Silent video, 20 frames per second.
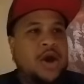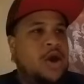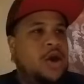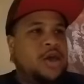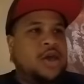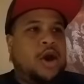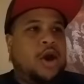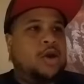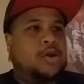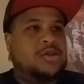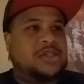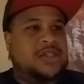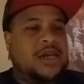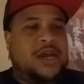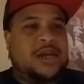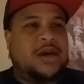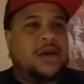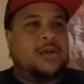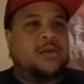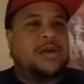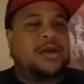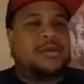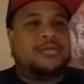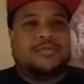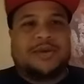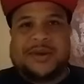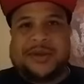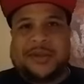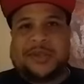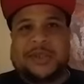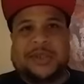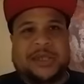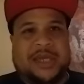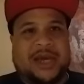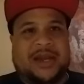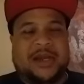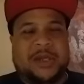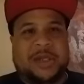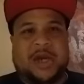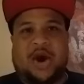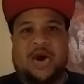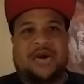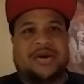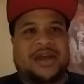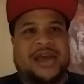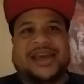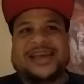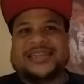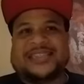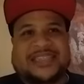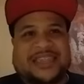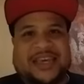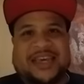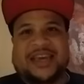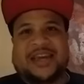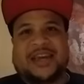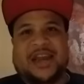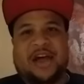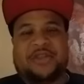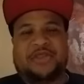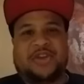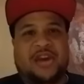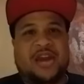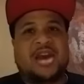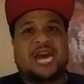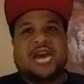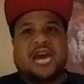Y'all don't say nothing when the ministers yell at y'all and they ain't saying nothing.